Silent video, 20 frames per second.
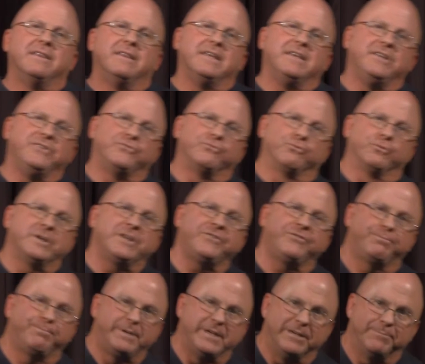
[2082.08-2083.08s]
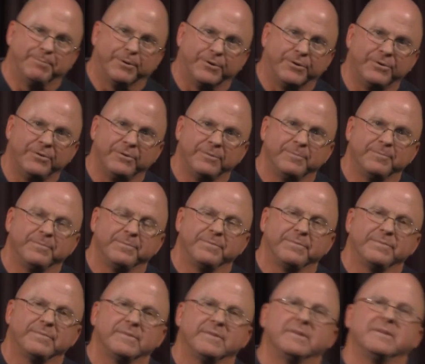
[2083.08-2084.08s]
These rich people,
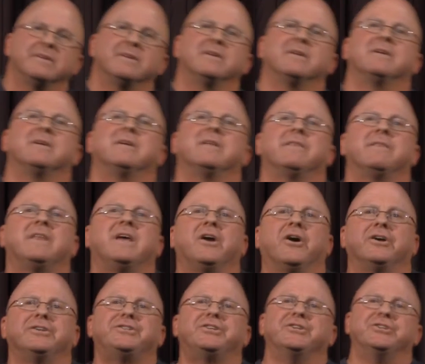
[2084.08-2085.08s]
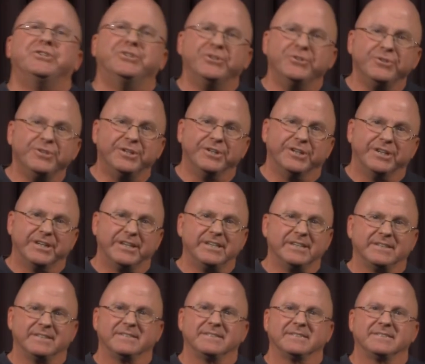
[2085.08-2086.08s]
they are to do
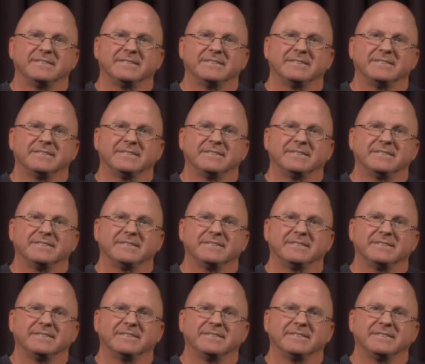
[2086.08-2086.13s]
good,